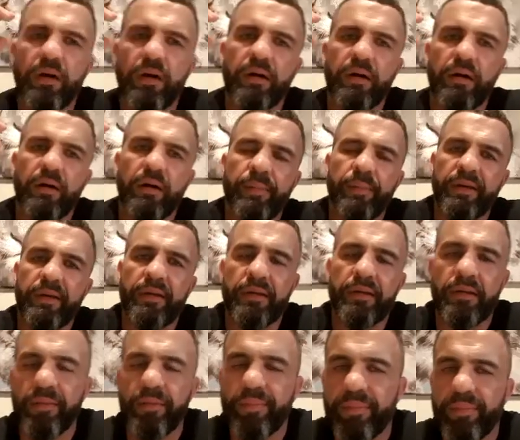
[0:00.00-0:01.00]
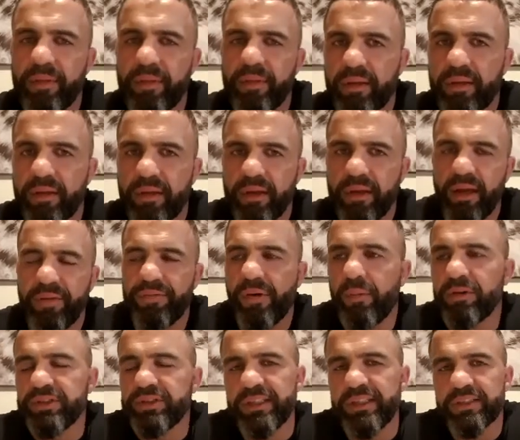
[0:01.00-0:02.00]
I mean, if I was
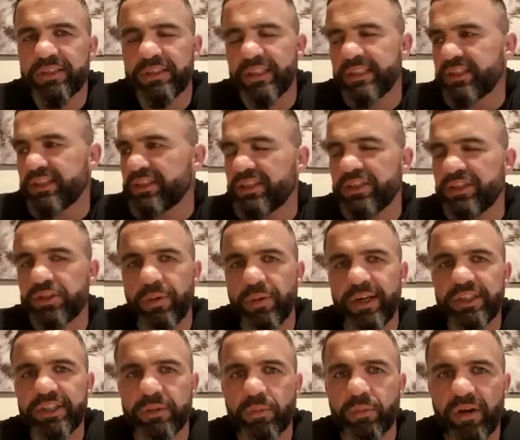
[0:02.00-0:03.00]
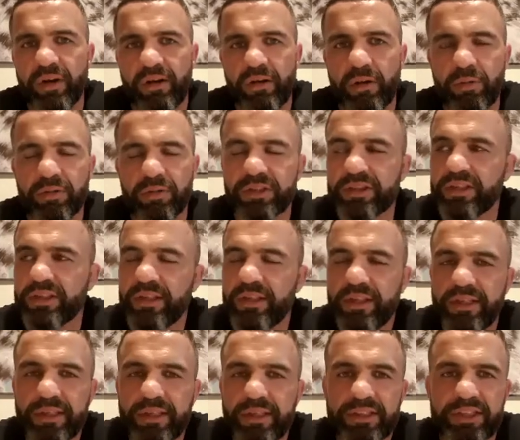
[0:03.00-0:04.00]
in a situation where I was
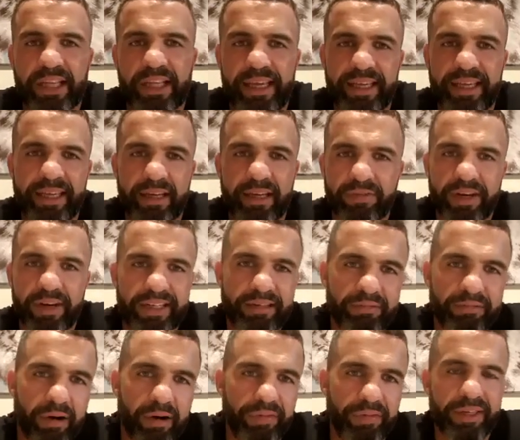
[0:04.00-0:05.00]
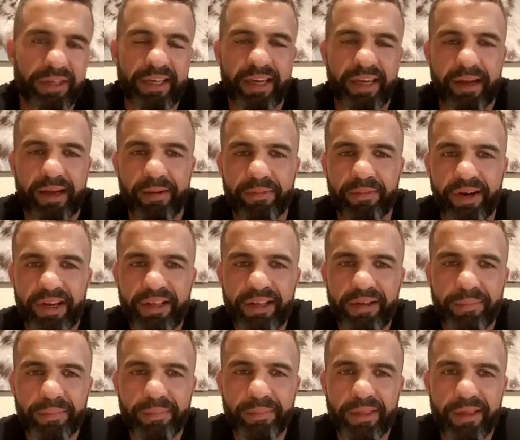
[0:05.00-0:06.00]
staying ready rather than getting ready,
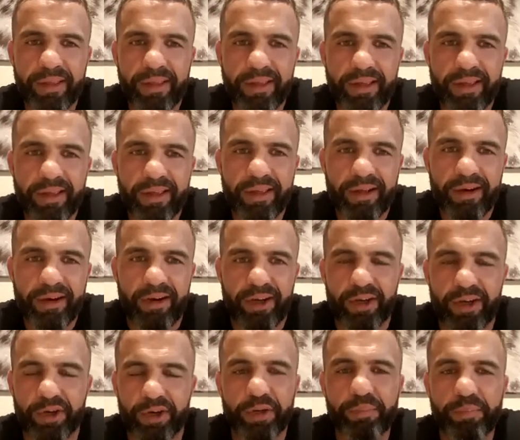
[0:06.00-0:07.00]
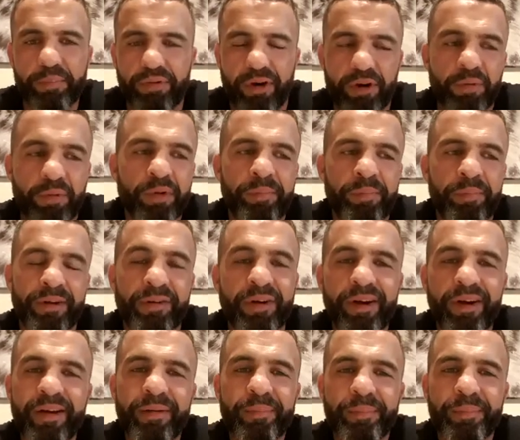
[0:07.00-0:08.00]
like a good pro would be,
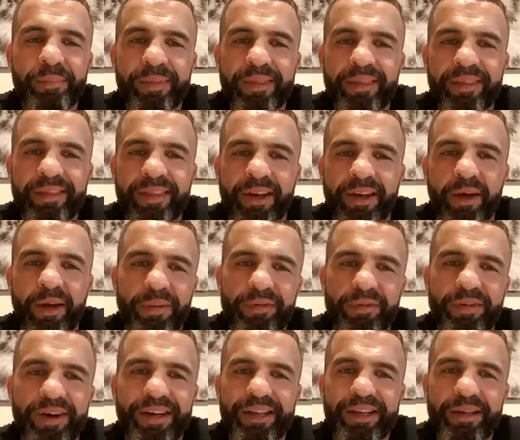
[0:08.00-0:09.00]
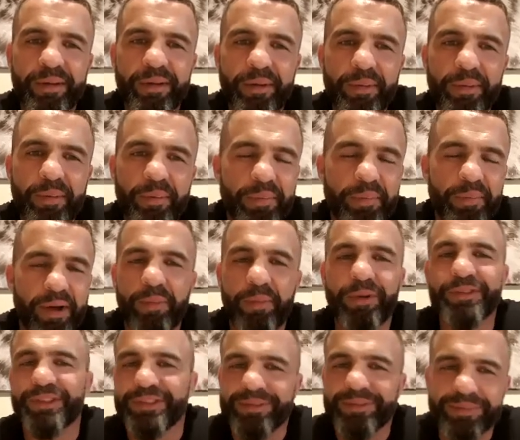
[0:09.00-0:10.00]
right? Then I'll be ready. But I
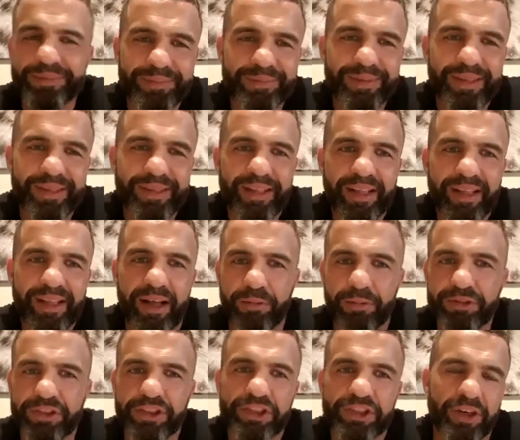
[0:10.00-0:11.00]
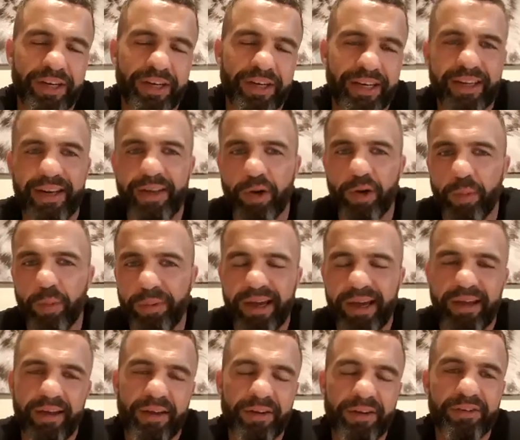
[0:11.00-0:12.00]
wasn't. I was just training a little
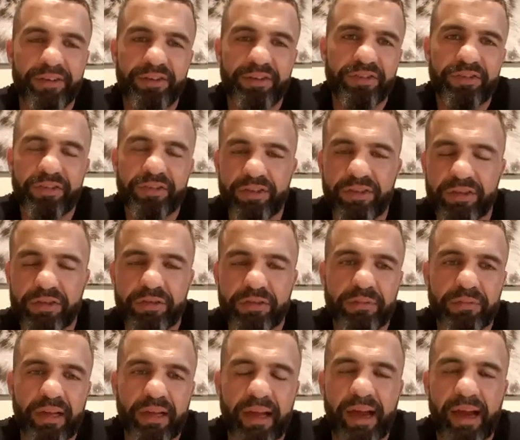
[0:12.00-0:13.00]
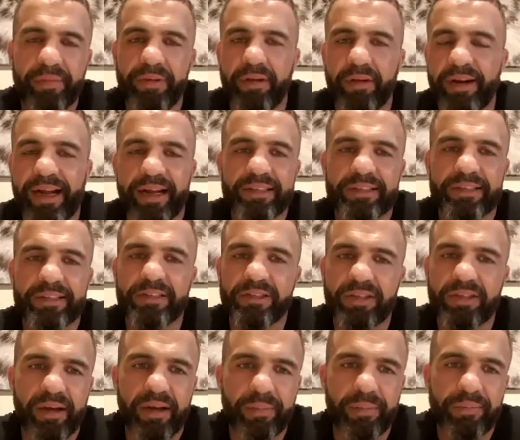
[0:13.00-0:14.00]
bit and just having a relaxing
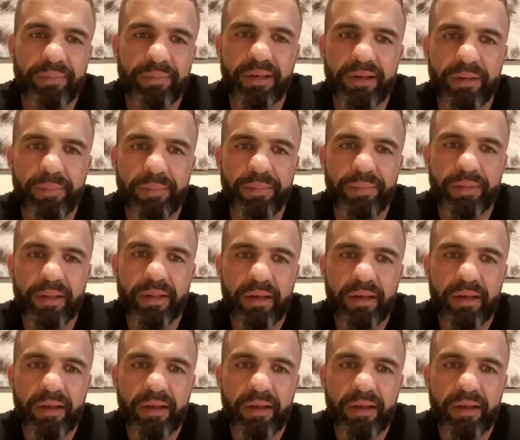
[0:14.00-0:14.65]
time